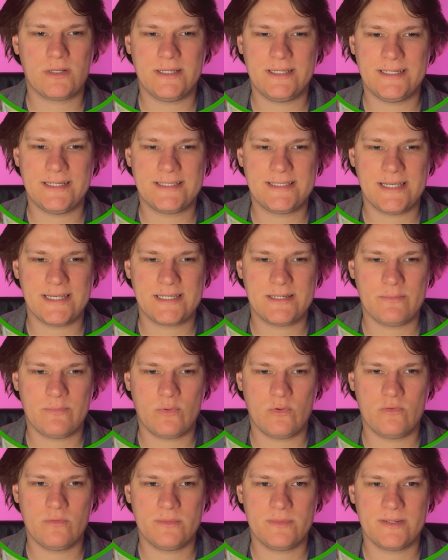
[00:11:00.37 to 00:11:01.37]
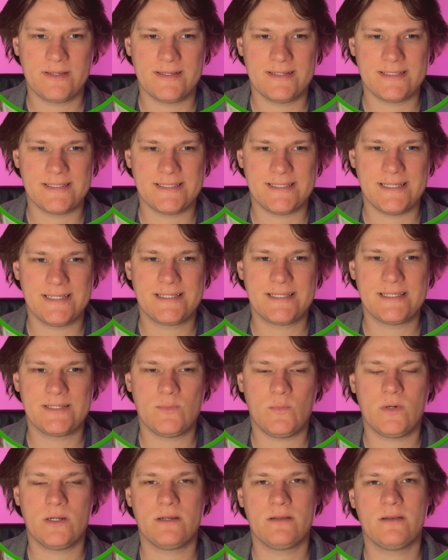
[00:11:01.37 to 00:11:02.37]
the text improvement, because this is
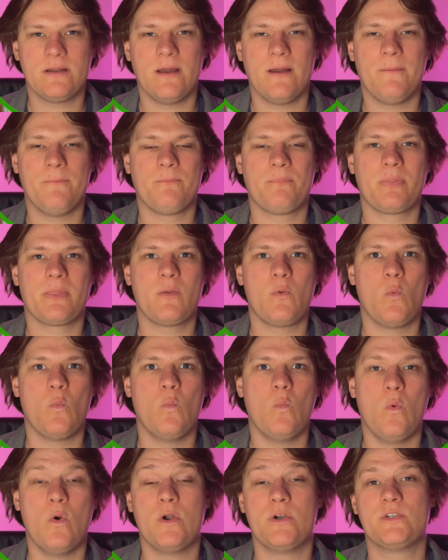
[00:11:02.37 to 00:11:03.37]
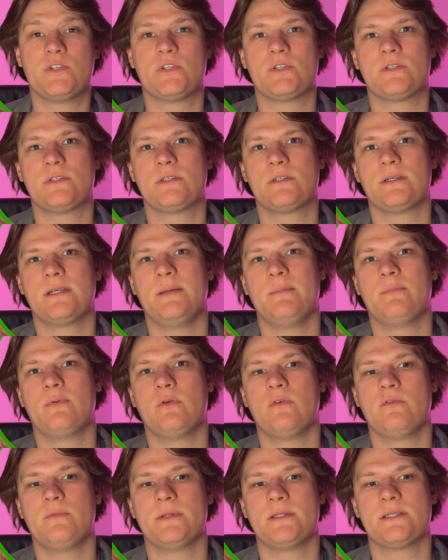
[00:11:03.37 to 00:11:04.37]
one of the worst
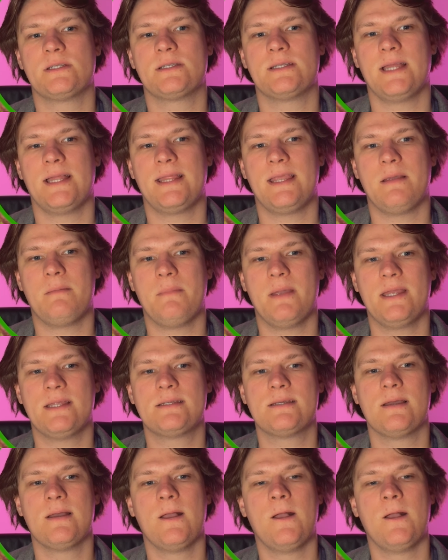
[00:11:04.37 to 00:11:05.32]
improvements that they made,